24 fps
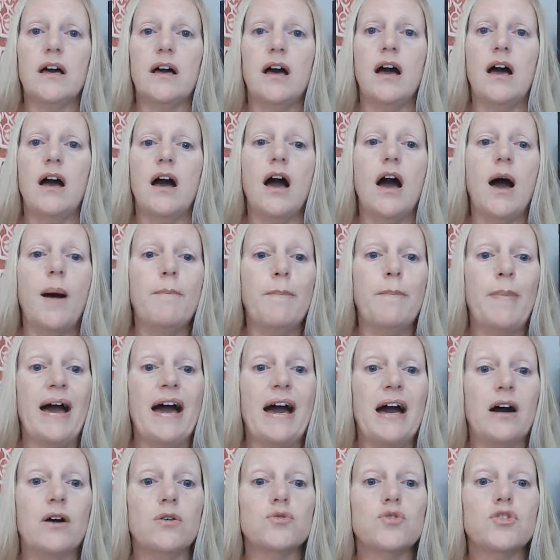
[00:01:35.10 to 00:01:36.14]

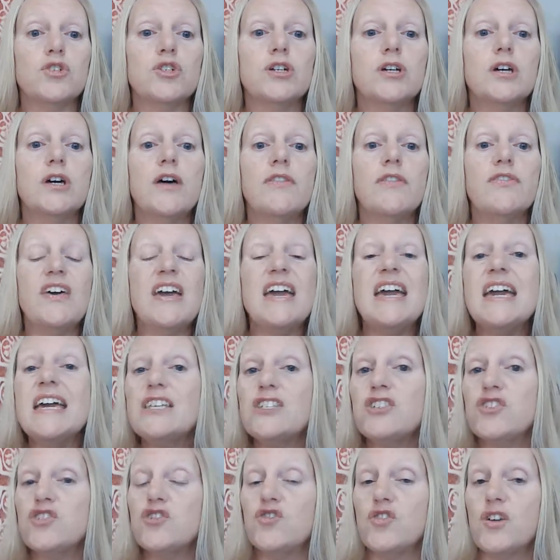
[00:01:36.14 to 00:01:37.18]
about the
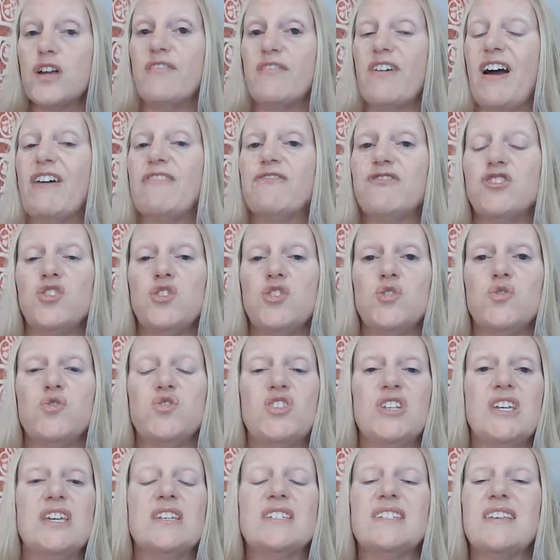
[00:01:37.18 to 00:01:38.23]
history of afternoon
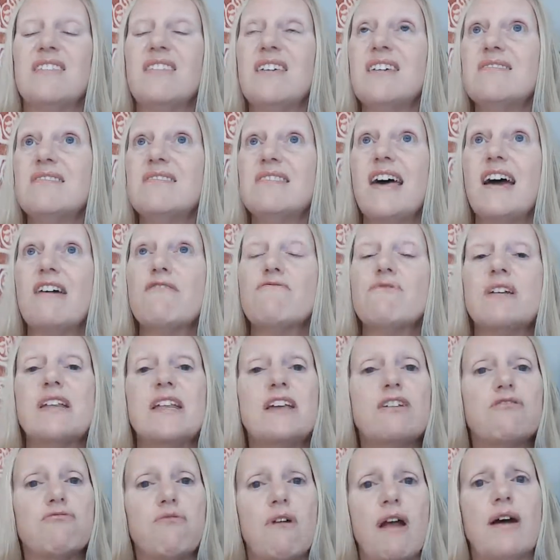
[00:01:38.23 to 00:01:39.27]
tea, because I think that really
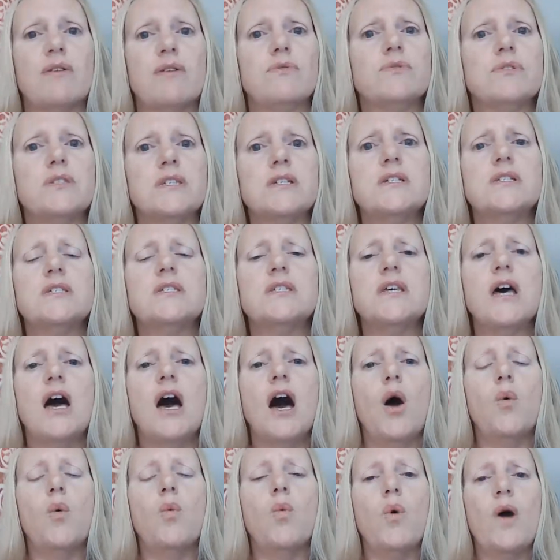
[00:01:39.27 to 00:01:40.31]
grounds us
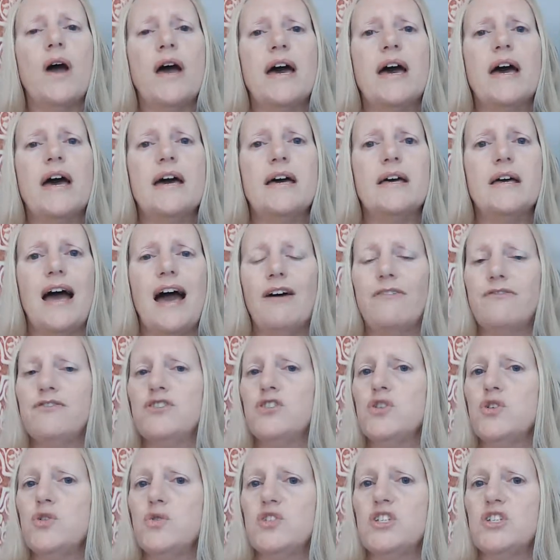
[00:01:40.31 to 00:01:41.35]
where
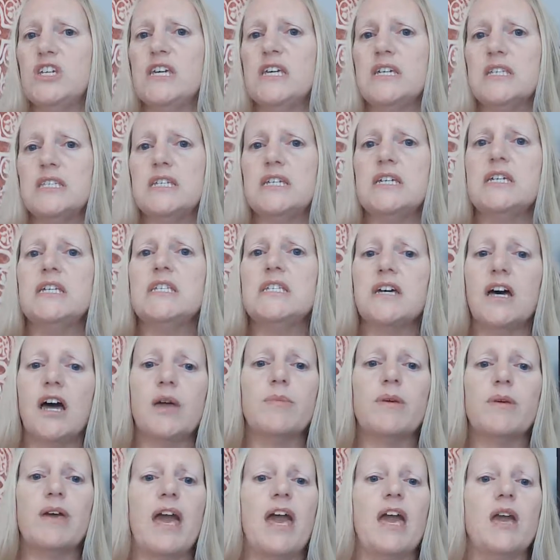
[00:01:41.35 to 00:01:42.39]
afternoon tea and tea
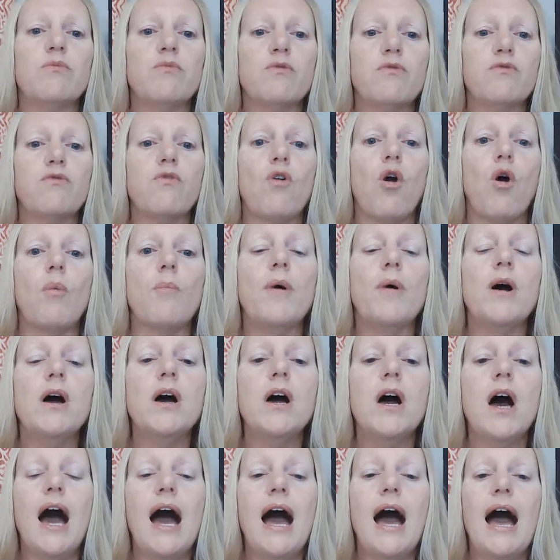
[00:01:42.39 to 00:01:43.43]
time came from.
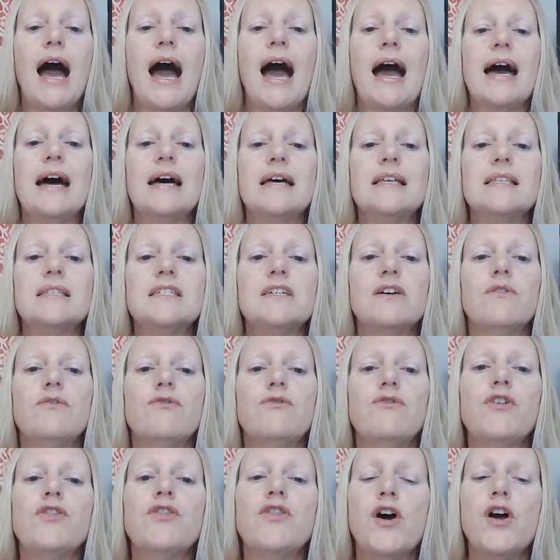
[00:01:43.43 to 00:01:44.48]
And
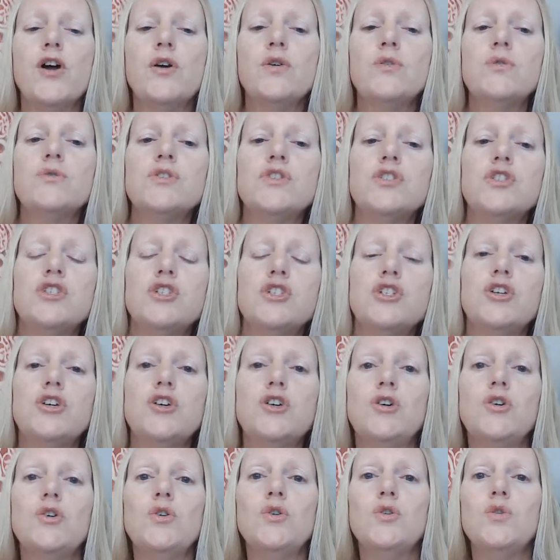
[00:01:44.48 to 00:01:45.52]
for those
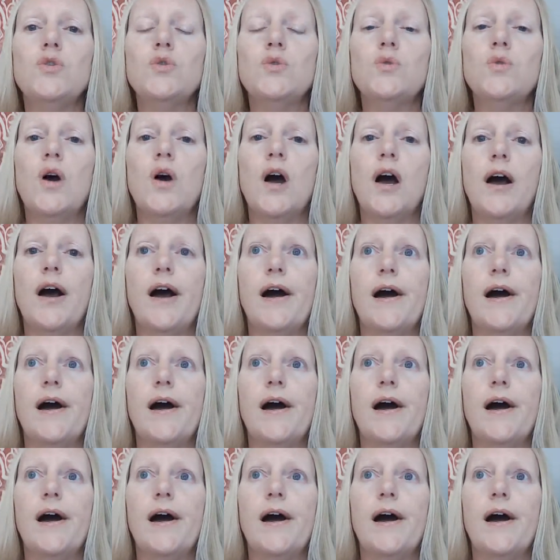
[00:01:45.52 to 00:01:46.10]
two